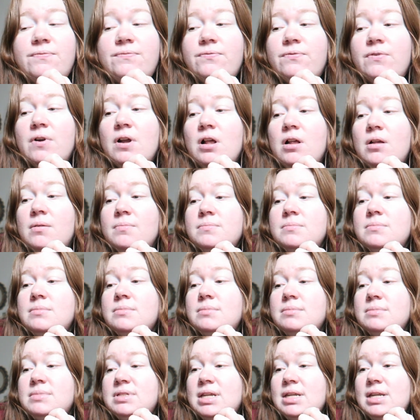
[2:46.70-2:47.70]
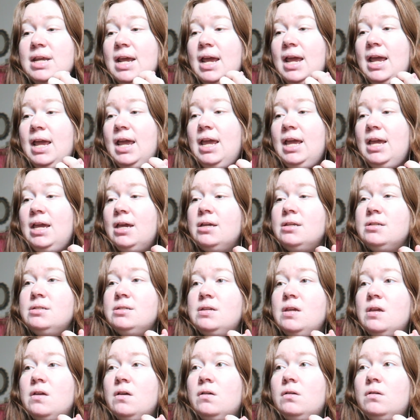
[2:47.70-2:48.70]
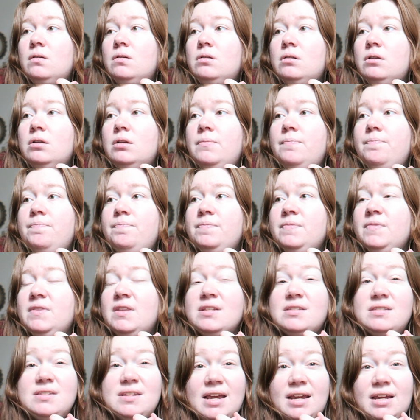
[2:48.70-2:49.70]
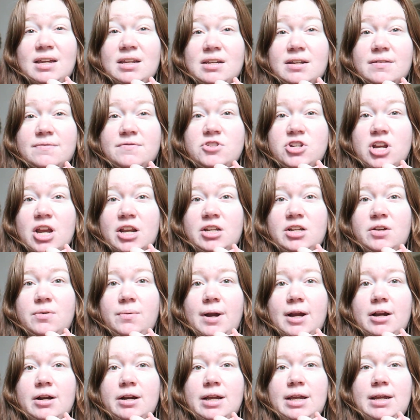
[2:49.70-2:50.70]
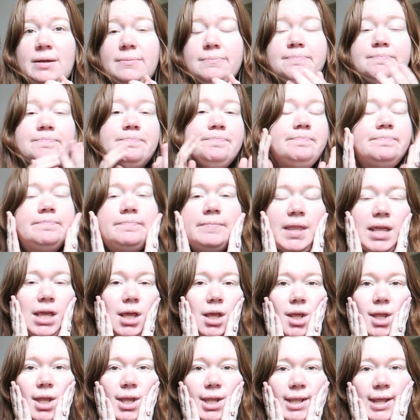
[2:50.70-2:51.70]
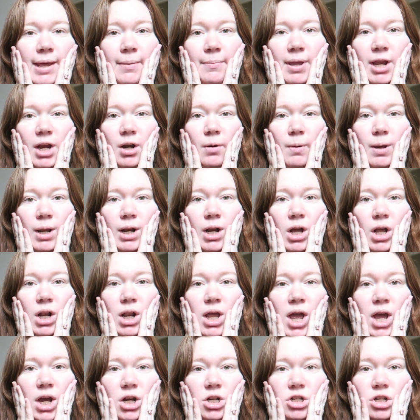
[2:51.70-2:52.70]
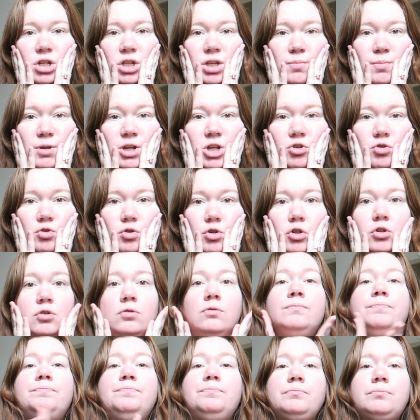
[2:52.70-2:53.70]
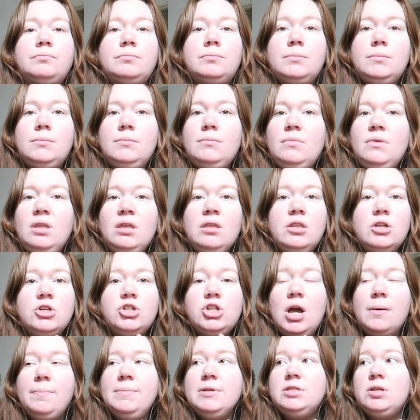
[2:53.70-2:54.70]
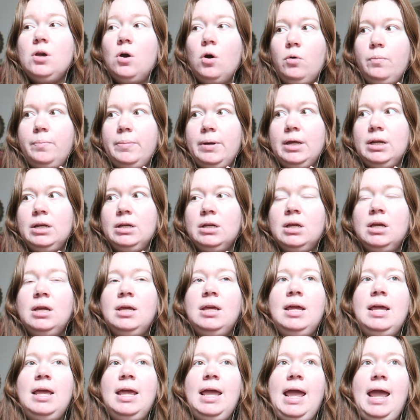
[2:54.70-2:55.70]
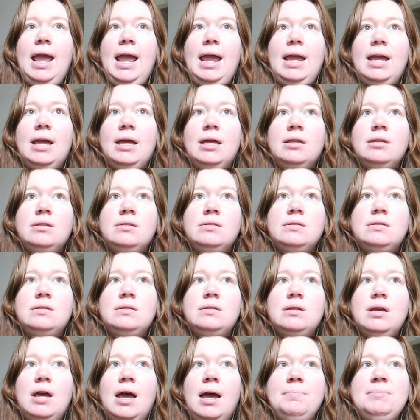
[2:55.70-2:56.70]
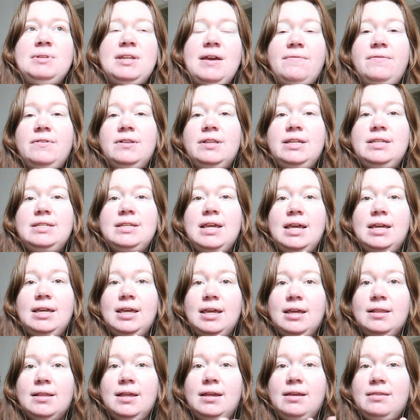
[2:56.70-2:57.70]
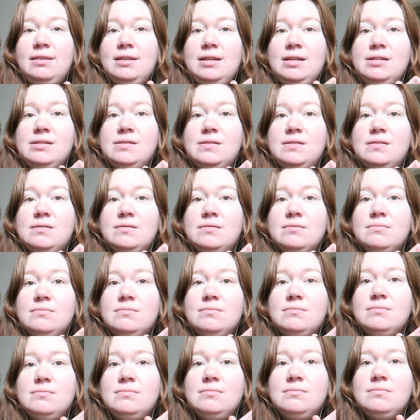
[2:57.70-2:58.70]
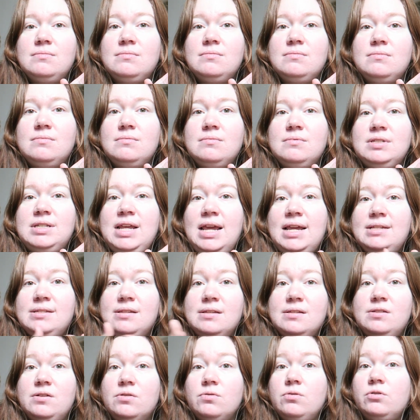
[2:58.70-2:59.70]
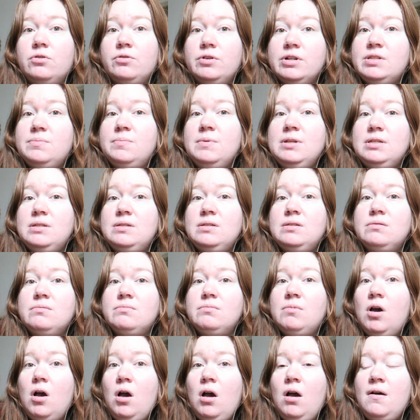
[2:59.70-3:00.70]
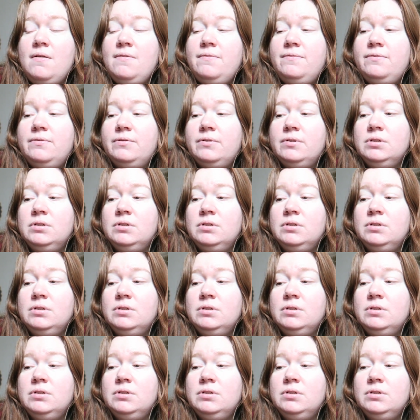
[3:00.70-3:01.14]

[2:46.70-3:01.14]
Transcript: from today until the 2nd of January. That may or may not actually be true. The shop is open and I'm definitely taking like these days until Christmas off